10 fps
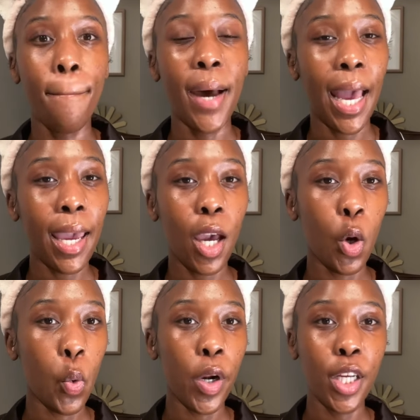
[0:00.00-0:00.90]
Buy
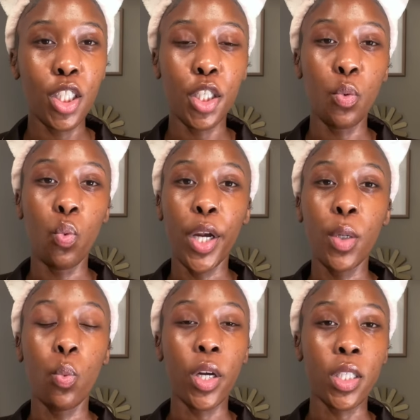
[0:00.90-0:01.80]
according to
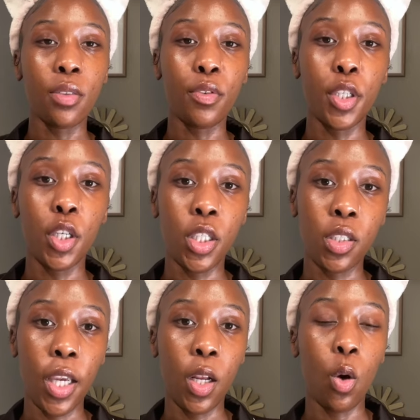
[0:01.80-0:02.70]
what works for your
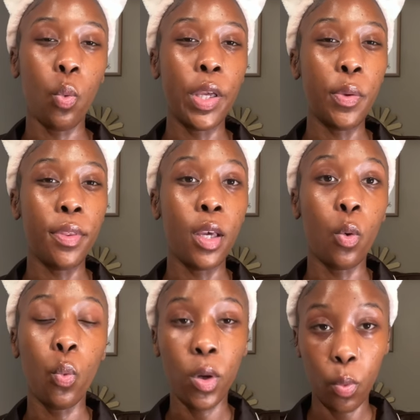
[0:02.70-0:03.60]
skin or what you think
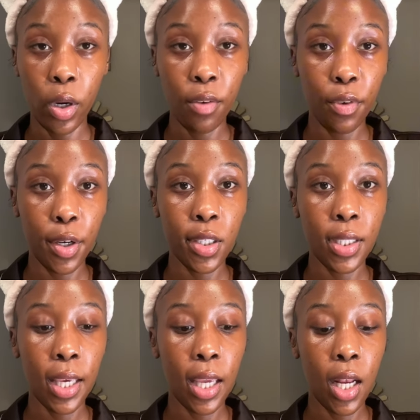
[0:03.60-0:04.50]
would work for your
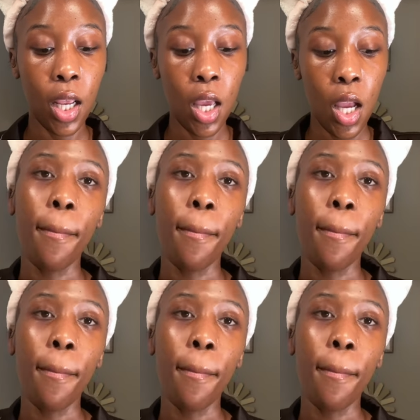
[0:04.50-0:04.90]
skin.